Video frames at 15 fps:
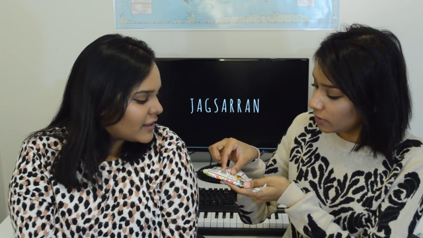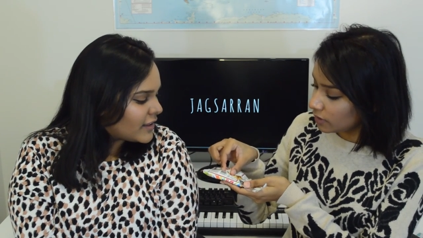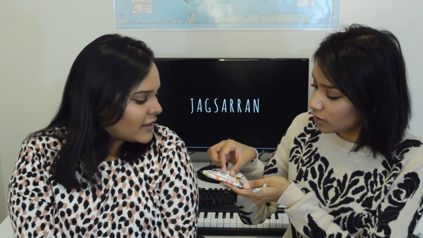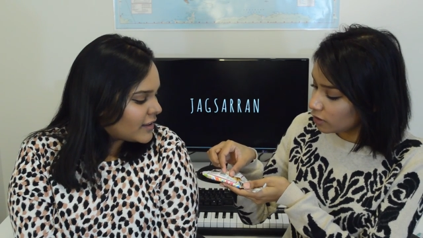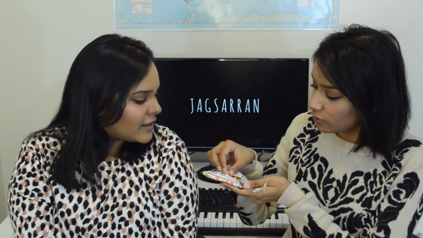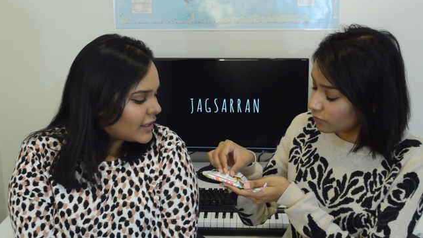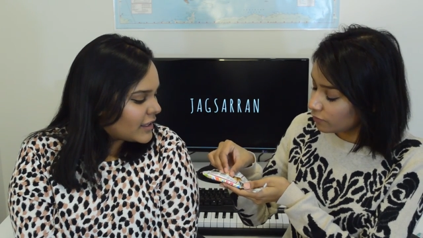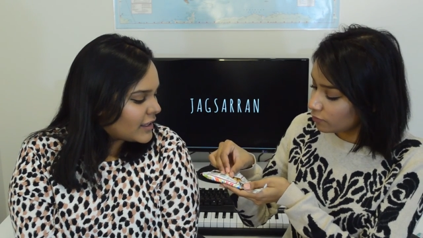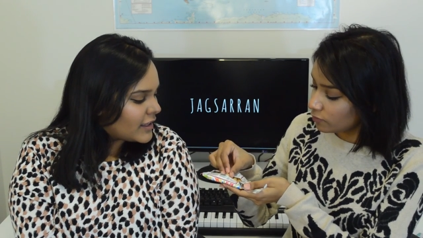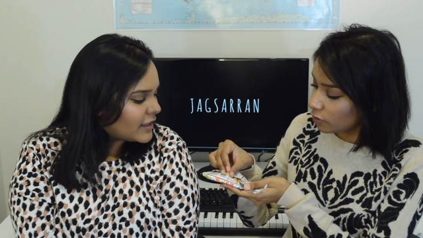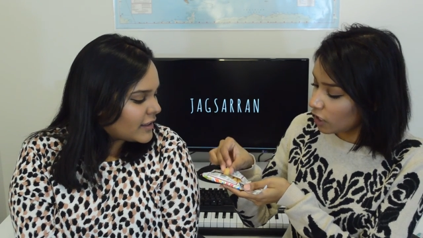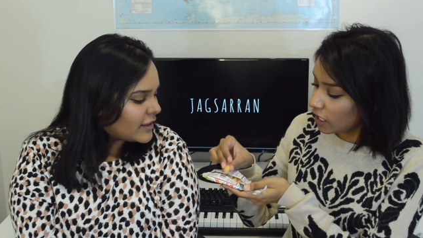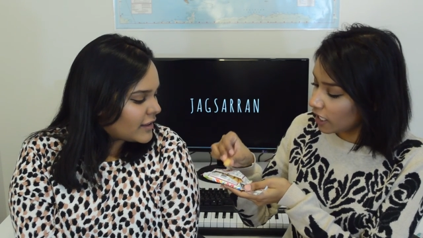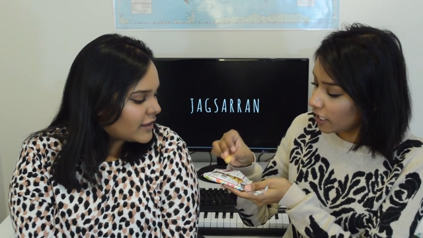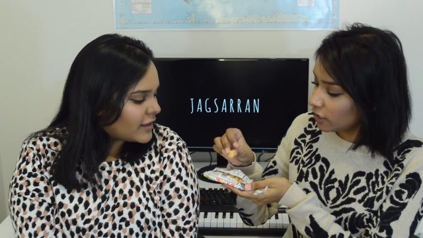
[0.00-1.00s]
Speaker 1: Look, they're
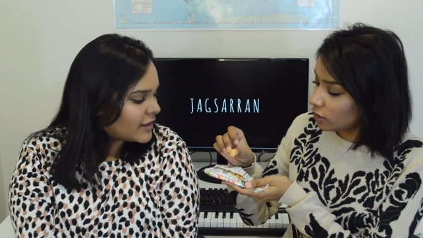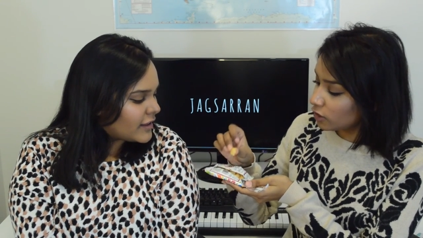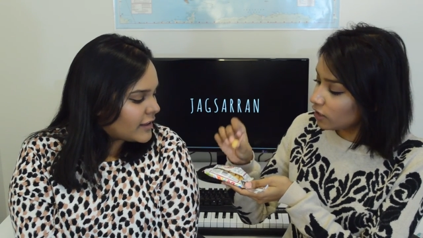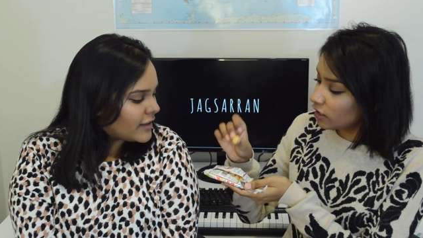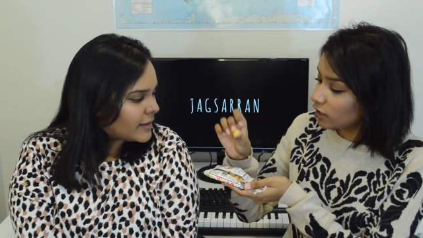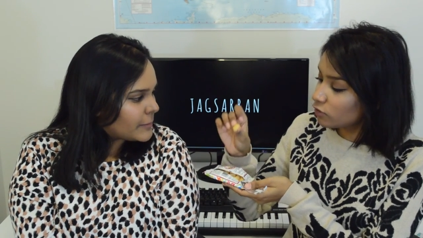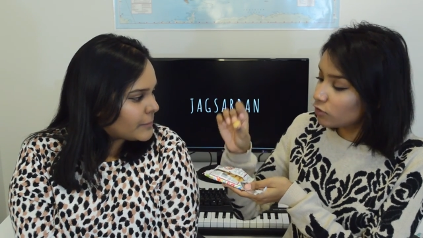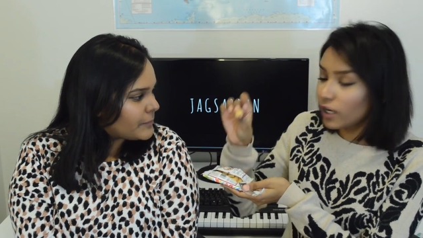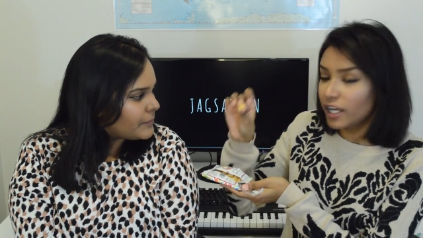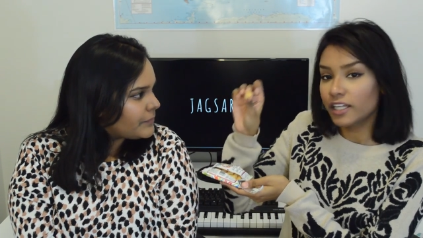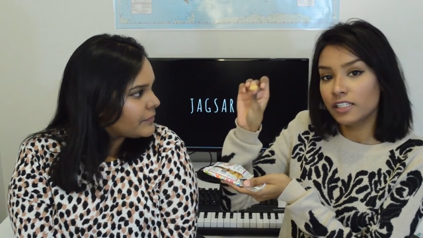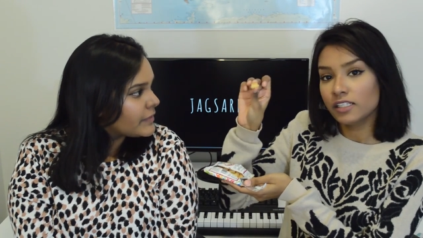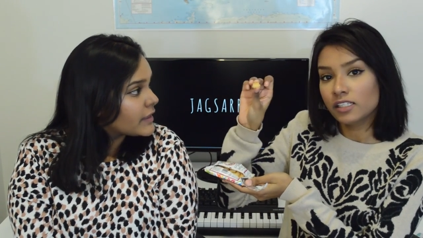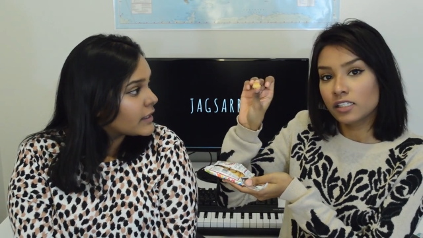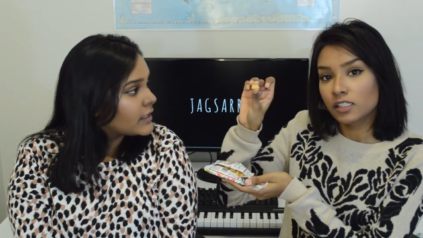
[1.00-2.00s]
fried looking
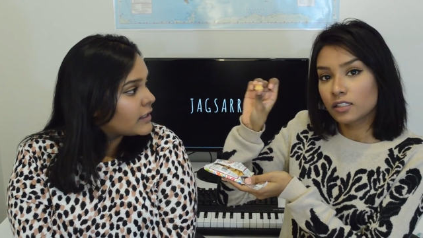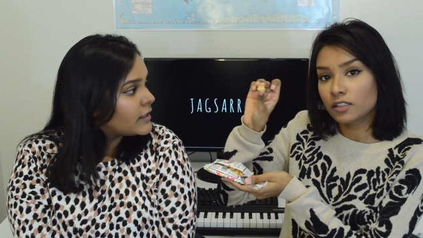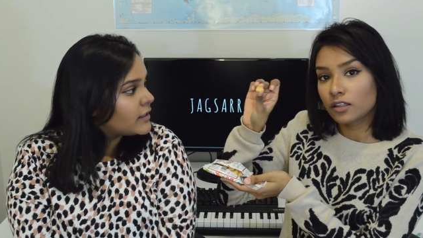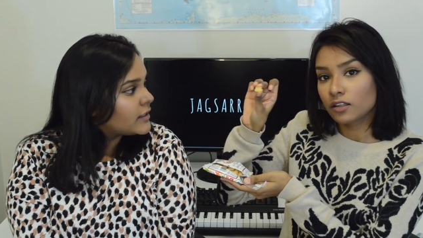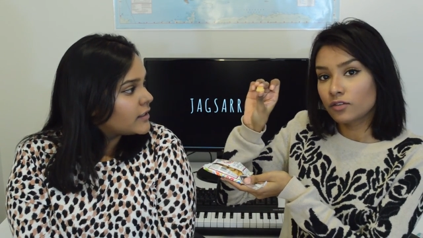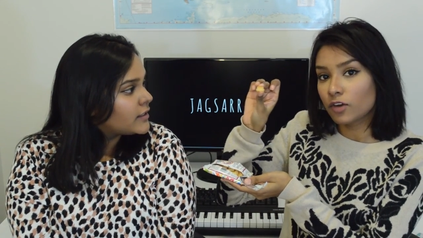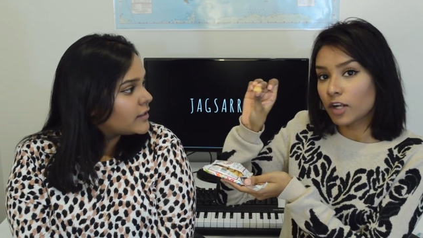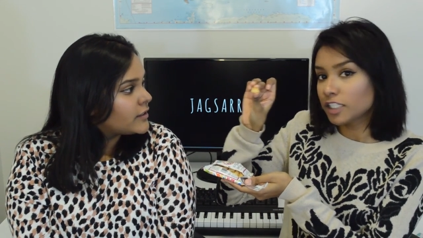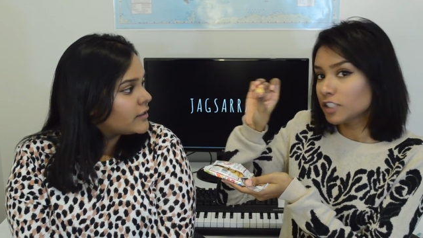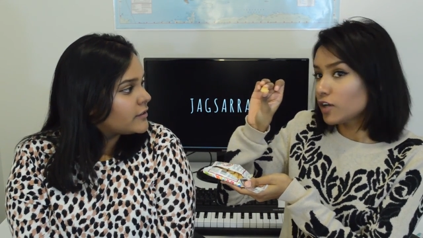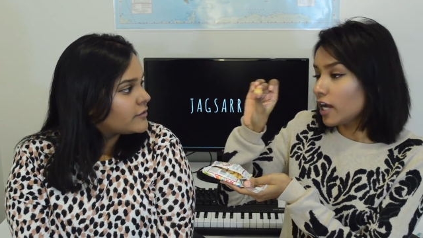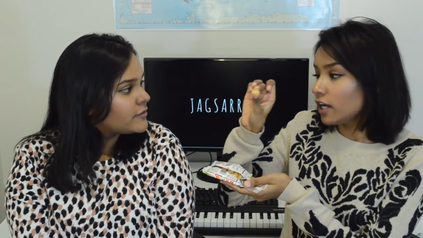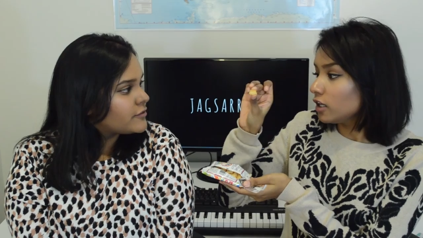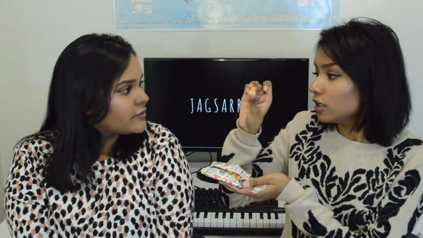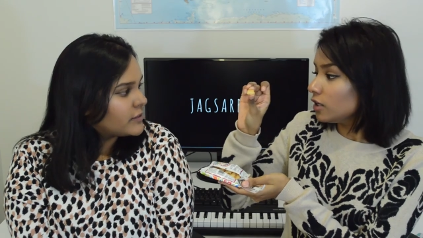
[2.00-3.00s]
rice, rice
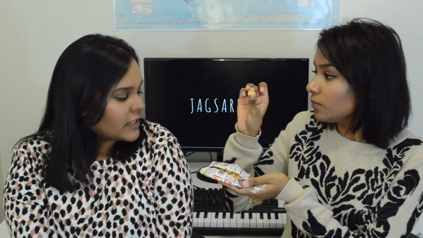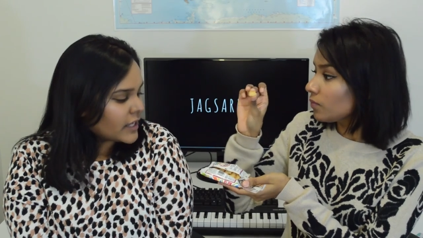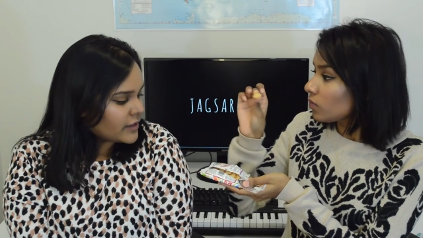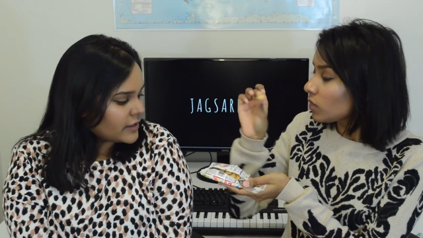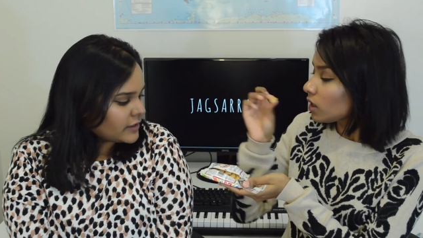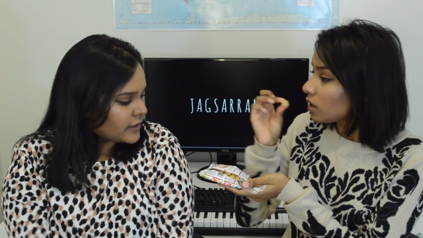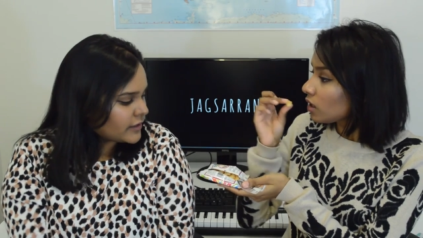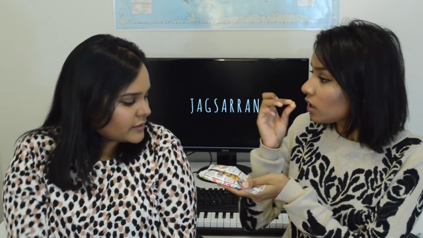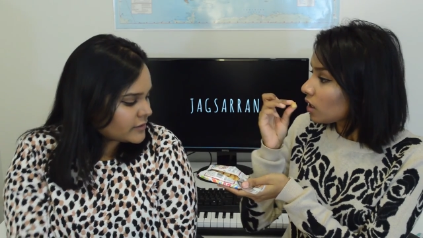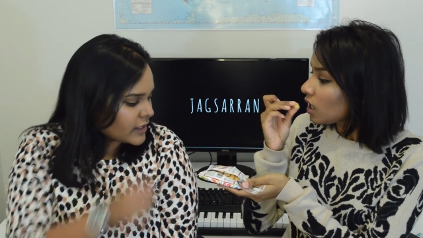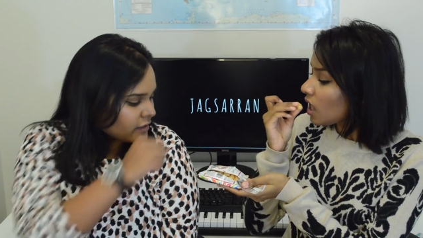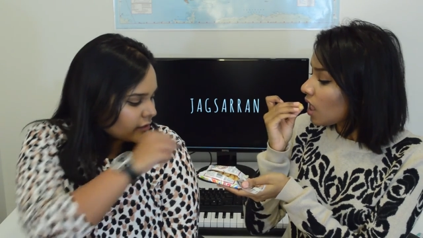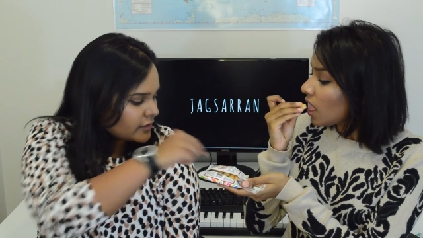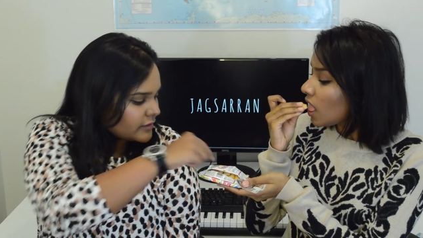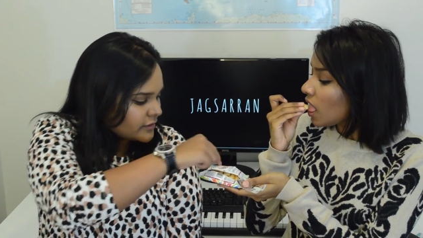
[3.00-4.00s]
cracker. Yeah, they look
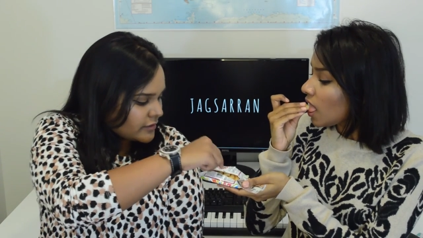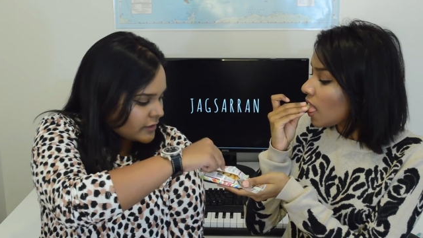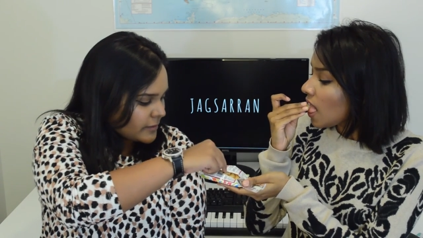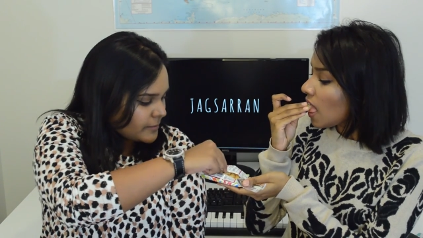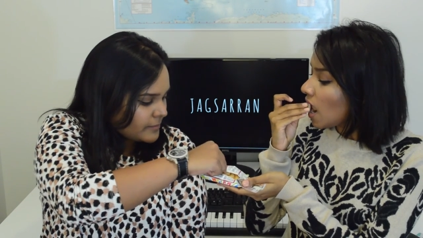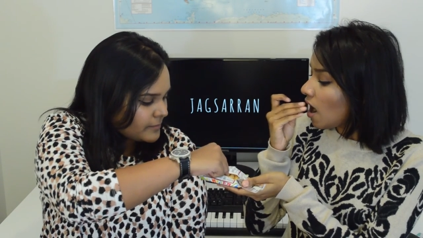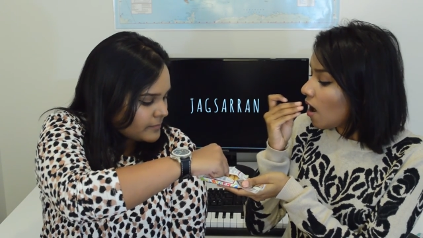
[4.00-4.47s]
exactly the same.